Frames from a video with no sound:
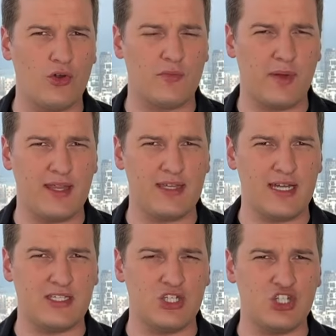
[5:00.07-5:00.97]
by the
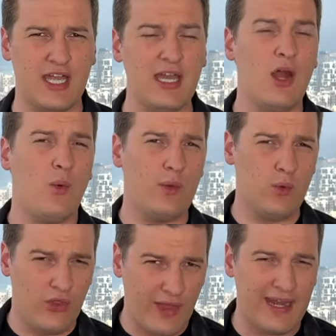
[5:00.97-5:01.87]
ICJ. We
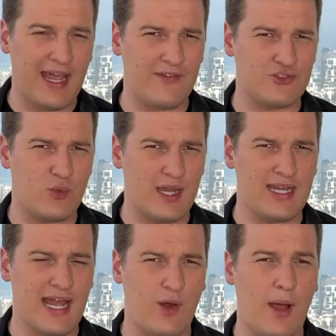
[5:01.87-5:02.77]
will then have to wait
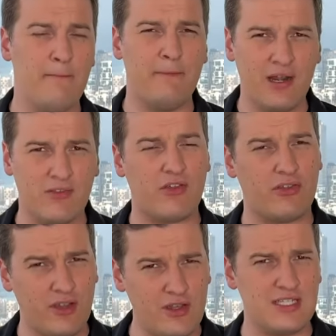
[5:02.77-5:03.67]
now a month,
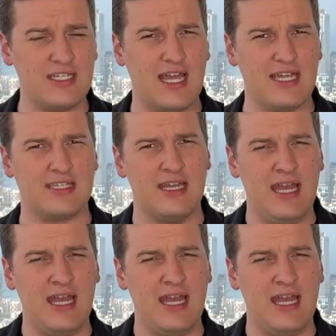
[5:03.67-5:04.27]
30 days,